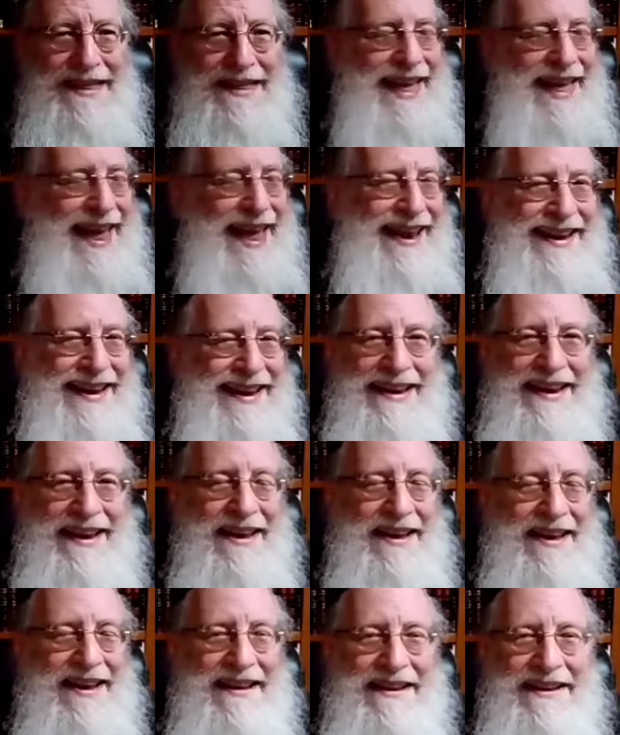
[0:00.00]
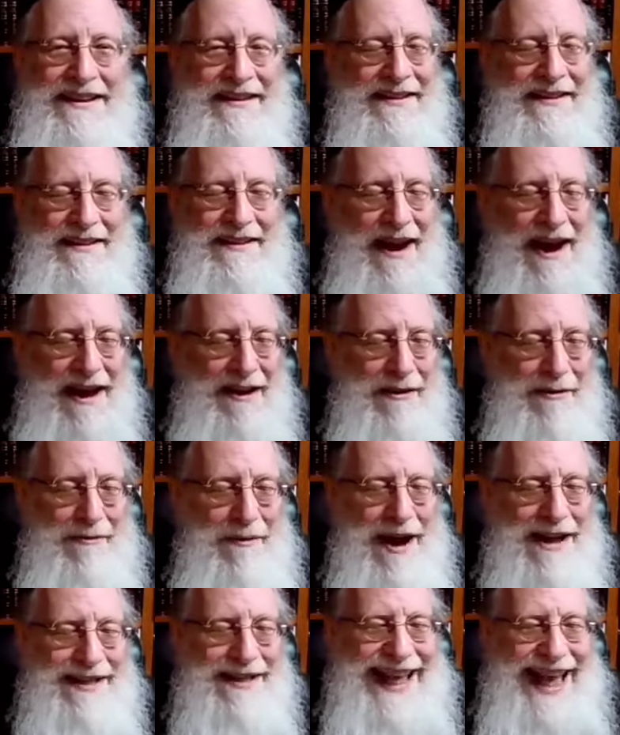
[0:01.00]
then I don't
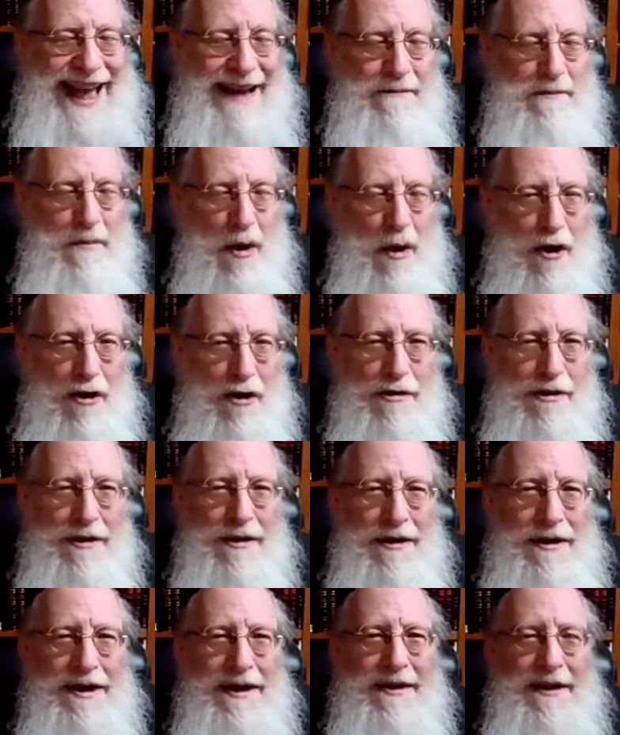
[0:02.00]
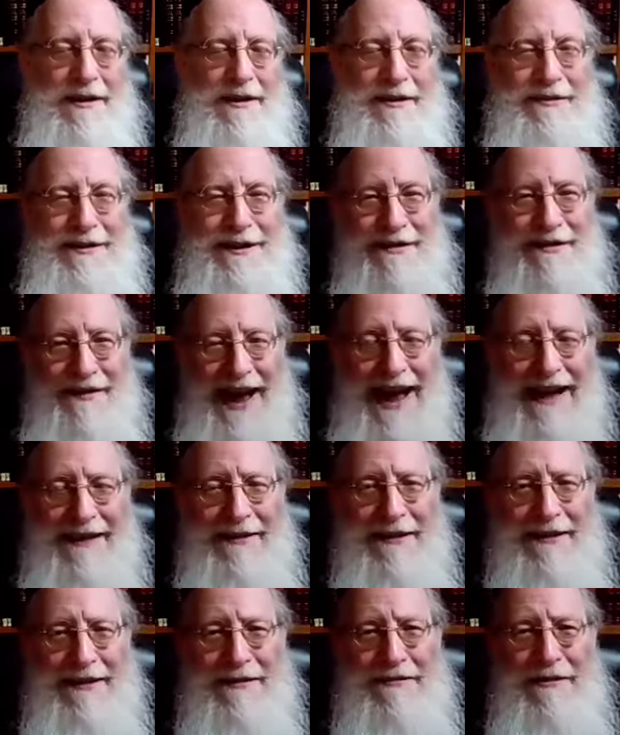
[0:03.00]
want that more. In other words,
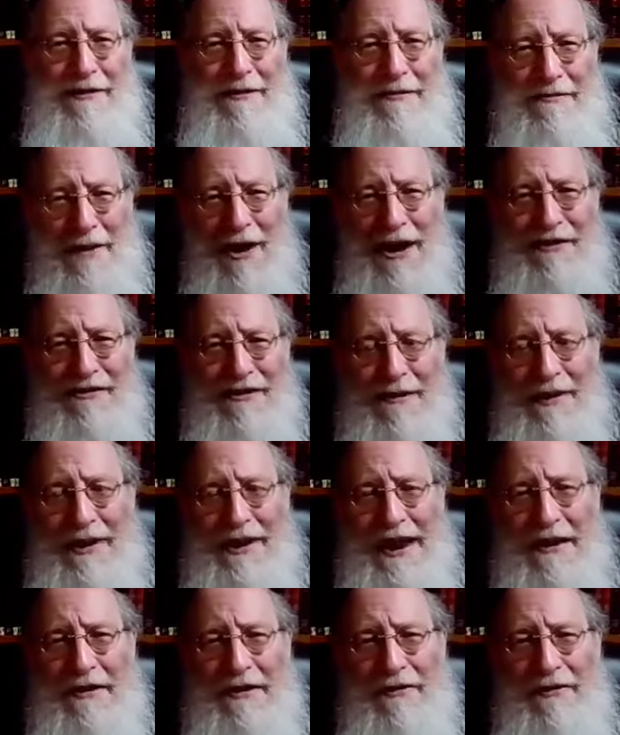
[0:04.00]
V'Ata Yisrael, Mo Hashem